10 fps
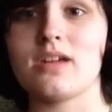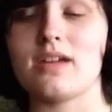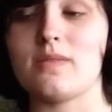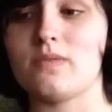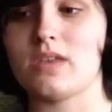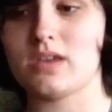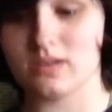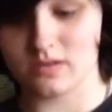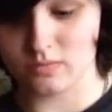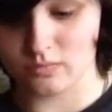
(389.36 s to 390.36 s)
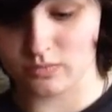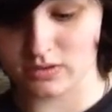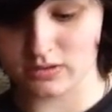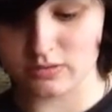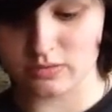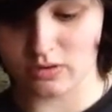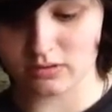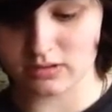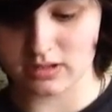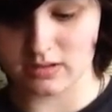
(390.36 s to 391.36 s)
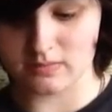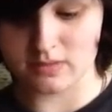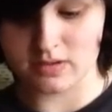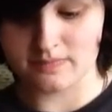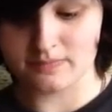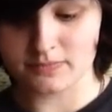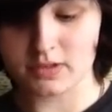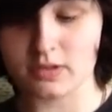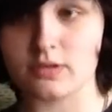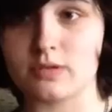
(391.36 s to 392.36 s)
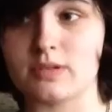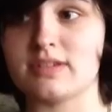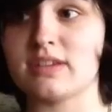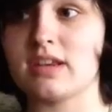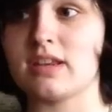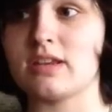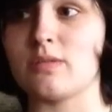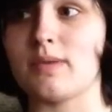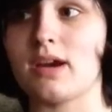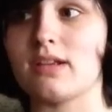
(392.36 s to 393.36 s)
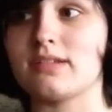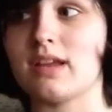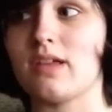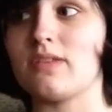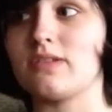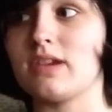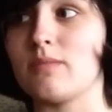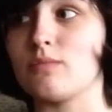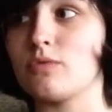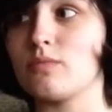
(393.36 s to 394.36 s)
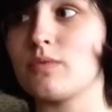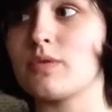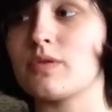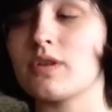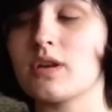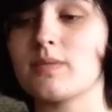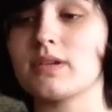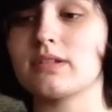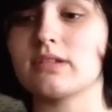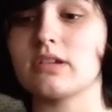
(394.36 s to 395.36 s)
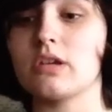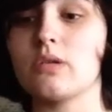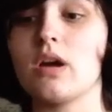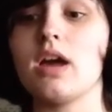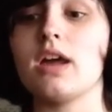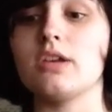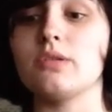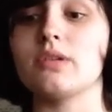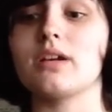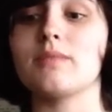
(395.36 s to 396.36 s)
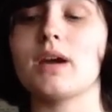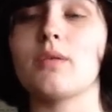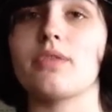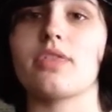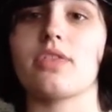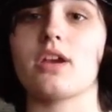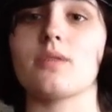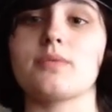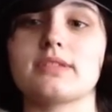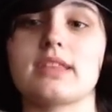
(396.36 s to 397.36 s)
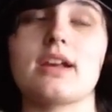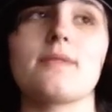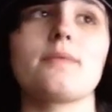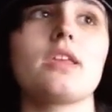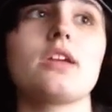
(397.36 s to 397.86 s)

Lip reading: And then once you talk to them, you know, you could sit your parents down in the same room with your therapist, and you can come out with a therapist there.